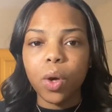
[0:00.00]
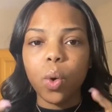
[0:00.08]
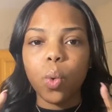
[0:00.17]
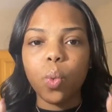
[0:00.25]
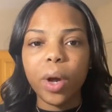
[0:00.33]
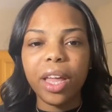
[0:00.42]

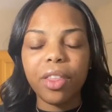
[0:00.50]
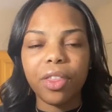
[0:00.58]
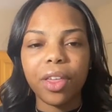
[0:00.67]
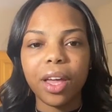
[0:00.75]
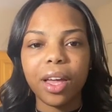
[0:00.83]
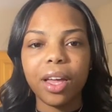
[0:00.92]
with
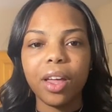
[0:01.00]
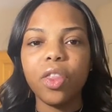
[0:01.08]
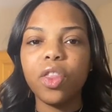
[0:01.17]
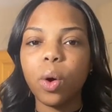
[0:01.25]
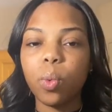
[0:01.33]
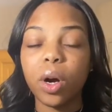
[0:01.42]

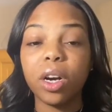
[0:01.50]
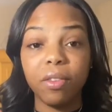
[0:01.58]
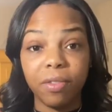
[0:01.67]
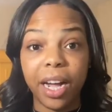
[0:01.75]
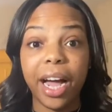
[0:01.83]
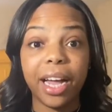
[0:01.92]
the Word of
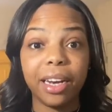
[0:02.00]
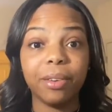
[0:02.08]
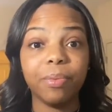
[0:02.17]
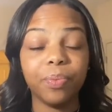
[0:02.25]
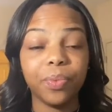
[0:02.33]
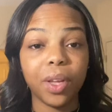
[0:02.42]
God.
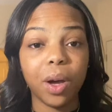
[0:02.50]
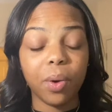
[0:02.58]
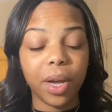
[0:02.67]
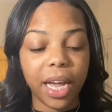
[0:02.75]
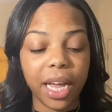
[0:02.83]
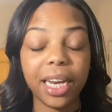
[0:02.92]

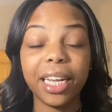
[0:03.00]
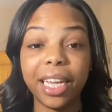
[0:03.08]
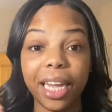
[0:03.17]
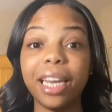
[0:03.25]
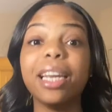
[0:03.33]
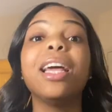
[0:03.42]
Okay, and
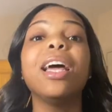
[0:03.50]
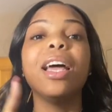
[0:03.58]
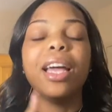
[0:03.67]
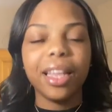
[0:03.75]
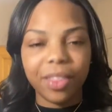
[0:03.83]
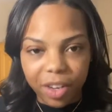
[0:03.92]
again,
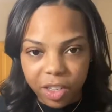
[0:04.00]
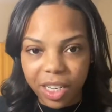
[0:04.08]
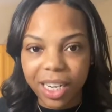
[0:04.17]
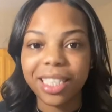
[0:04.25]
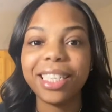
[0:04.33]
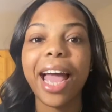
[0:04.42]
there's an
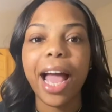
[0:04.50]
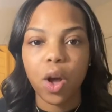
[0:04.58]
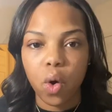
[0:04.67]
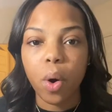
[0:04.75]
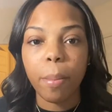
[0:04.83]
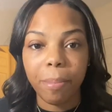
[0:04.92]
attack
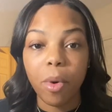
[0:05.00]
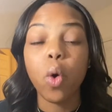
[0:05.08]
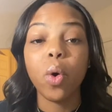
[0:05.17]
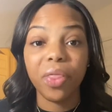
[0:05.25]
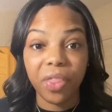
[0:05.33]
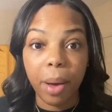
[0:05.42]

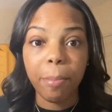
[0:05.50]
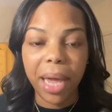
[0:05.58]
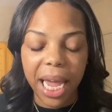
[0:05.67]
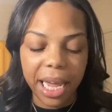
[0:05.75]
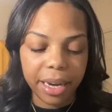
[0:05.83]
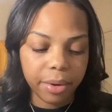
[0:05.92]
on the
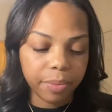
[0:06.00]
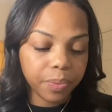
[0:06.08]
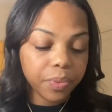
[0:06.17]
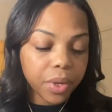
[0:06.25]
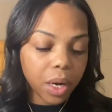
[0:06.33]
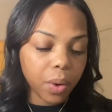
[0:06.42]
man.
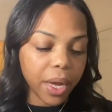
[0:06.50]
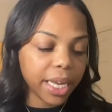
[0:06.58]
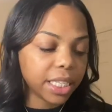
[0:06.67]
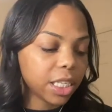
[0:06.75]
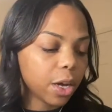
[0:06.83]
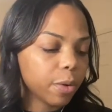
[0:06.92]
Okay,
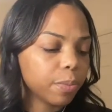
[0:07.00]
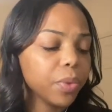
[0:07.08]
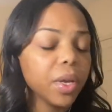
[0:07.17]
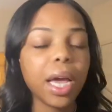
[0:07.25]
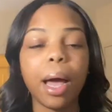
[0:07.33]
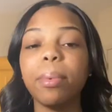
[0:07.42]
so
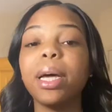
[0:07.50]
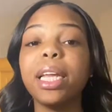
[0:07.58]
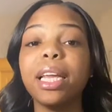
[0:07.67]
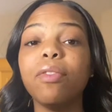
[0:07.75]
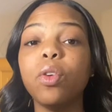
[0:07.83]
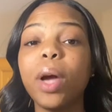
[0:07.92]
I'm going to
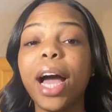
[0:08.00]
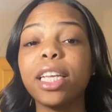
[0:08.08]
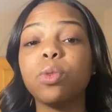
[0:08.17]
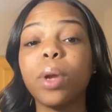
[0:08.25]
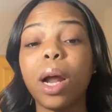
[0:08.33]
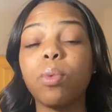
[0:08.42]
give you guys
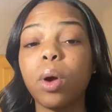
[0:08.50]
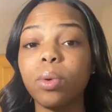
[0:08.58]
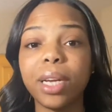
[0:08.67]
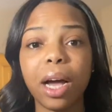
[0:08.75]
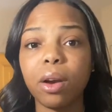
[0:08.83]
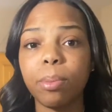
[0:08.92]
what I wrote
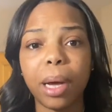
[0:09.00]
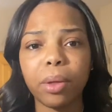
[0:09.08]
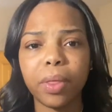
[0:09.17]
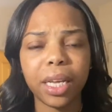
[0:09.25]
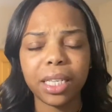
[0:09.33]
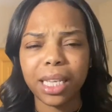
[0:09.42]
down about
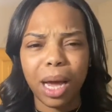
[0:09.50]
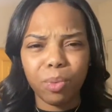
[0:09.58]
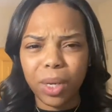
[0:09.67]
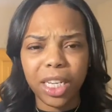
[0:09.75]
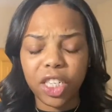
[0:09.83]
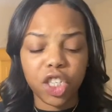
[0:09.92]
this. I
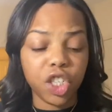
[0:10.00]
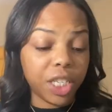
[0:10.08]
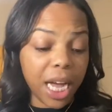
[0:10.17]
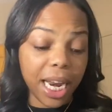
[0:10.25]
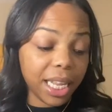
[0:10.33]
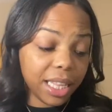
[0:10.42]
really just
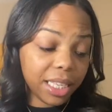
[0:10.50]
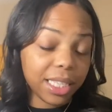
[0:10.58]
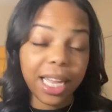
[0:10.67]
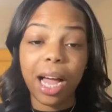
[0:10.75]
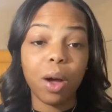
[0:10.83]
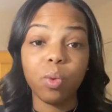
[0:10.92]
jotted this
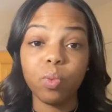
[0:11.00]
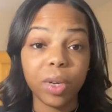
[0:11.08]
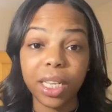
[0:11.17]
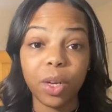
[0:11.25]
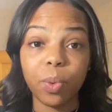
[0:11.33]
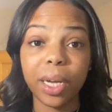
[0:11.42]
down
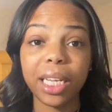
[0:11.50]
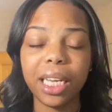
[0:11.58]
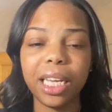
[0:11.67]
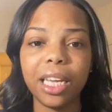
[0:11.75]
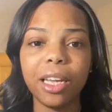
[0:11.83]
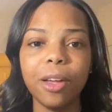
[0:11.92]
really quickly